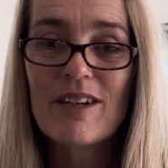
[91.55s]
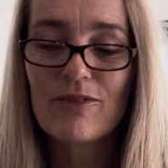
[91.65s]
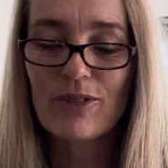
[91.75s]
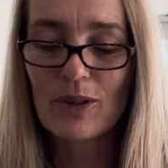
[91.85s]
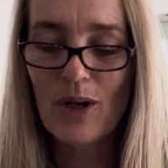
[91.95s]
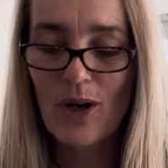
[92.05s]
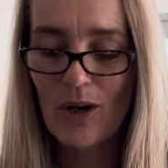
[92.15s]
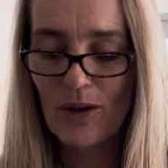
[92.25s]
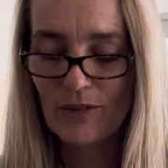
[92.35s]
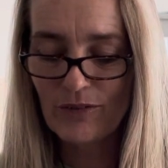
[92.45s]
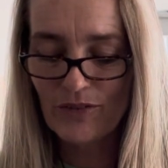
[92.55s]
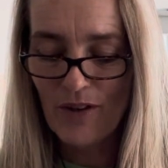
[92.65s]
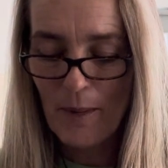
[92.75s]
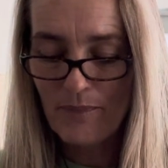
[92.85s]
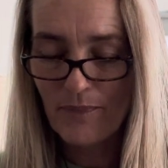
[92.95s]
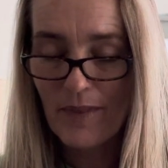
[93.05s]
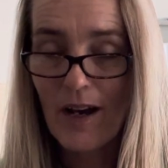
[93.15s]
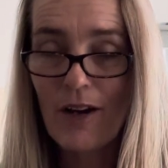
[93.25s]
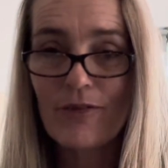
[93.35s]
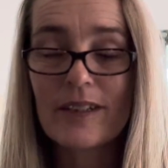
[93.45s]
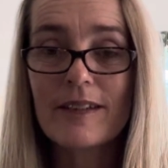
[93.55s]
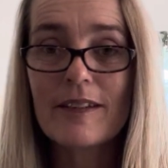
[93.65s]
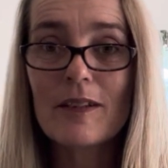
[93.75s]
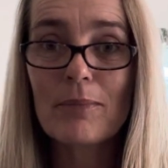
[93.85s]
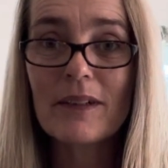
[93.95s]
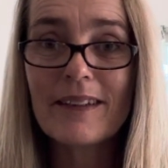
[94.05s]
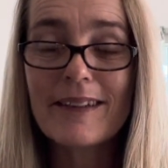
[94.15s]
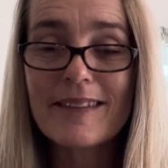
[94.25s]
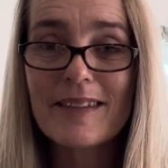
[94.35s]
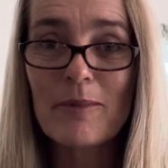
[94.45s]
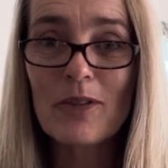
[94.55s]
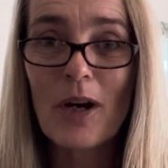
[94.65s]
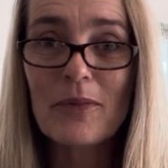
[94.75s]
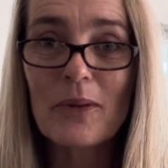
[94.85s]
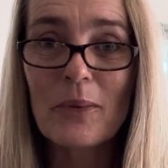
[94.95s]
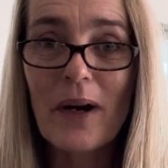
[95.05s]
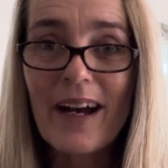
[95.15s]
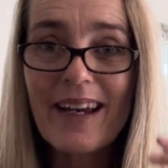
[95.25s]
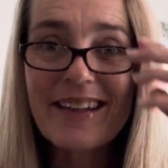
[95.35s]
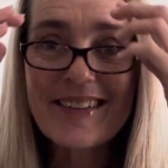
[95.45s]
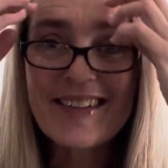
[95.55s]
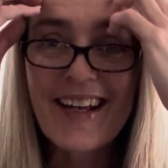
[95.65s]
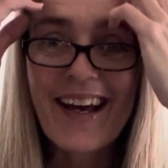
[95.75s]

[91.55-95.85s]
full of hopefully discipline in some types of ways.